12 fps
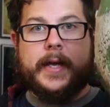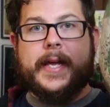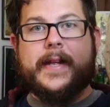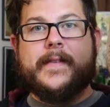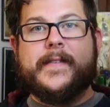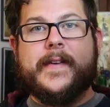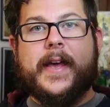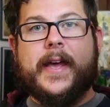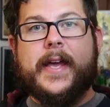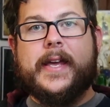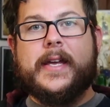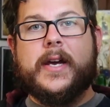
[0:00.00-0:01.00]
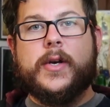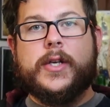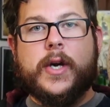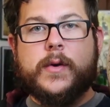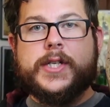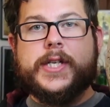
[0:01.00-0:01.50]
It's a
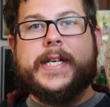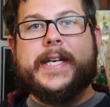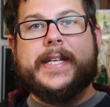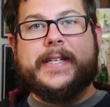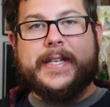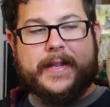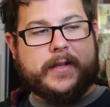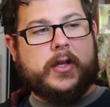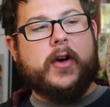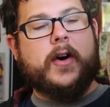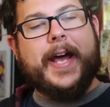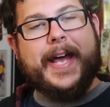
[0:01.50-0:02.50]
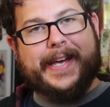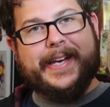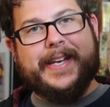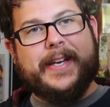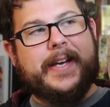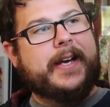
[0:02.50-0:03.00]
Yoshi DEATHCLAW egg.